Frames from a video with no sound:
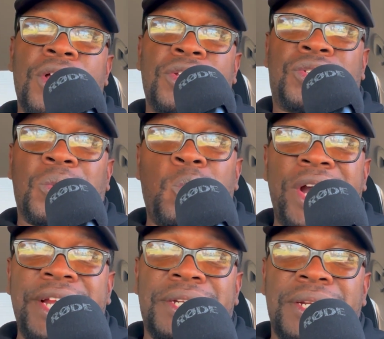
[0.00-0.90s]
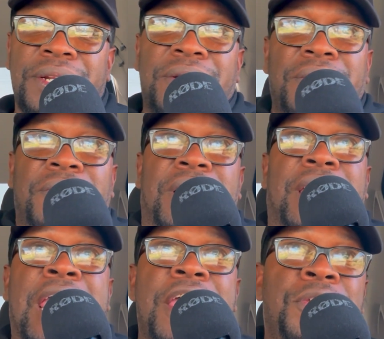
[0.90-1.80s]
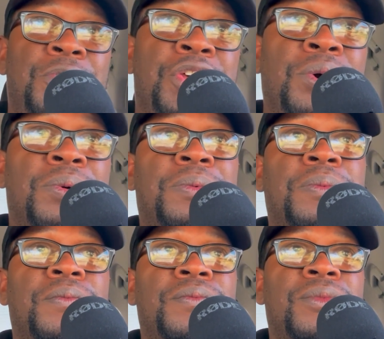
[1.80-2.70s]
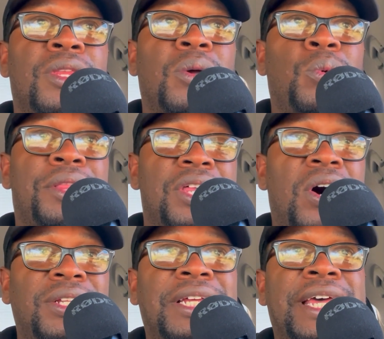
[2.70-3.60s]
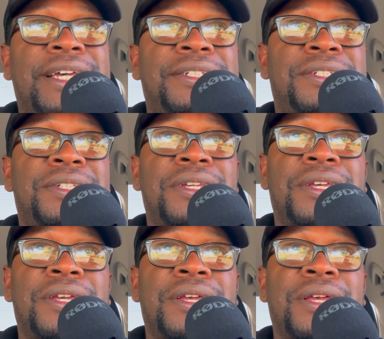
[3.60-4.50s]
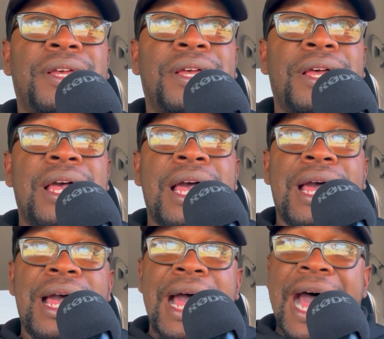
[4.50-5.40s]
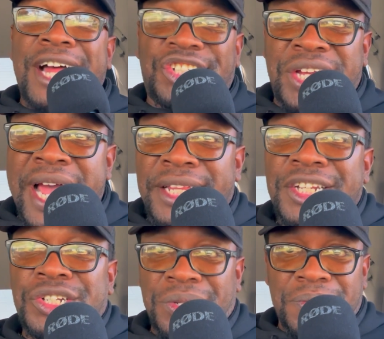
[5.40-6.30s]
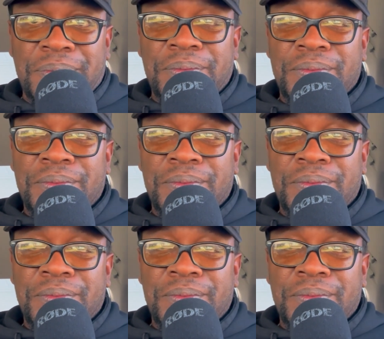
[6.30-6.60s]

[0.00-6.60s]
So, what can you do with all of this? I challenge you.